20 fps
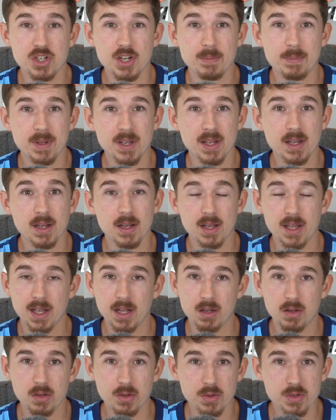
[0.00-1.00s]
shipping,
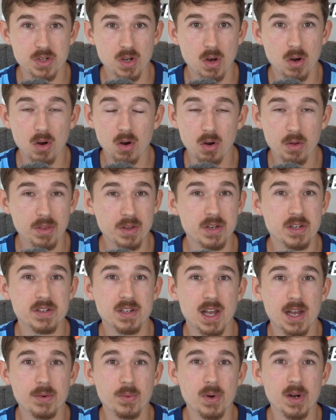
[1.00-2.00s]
includes all the
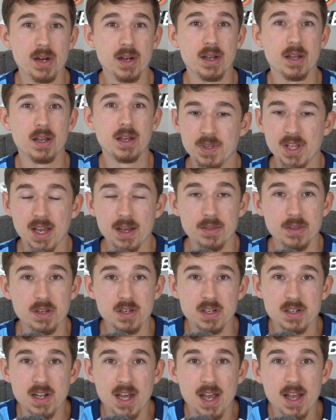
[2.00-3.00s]
design work. Yeah, the
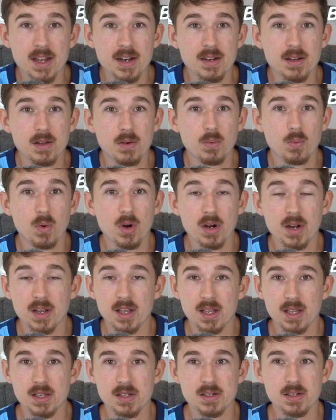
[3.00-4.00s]
design
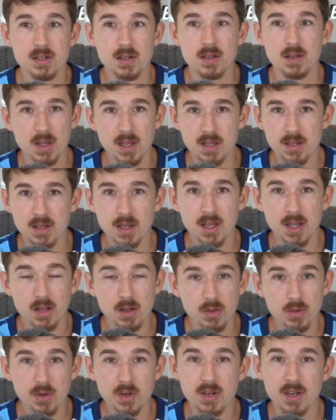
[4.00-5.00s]
work is
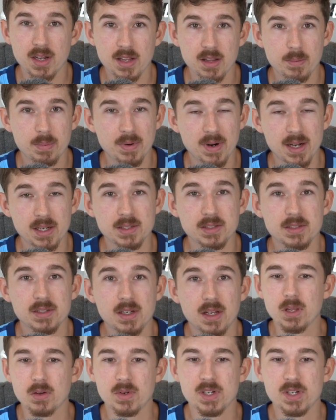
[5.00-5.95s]
included in the price. The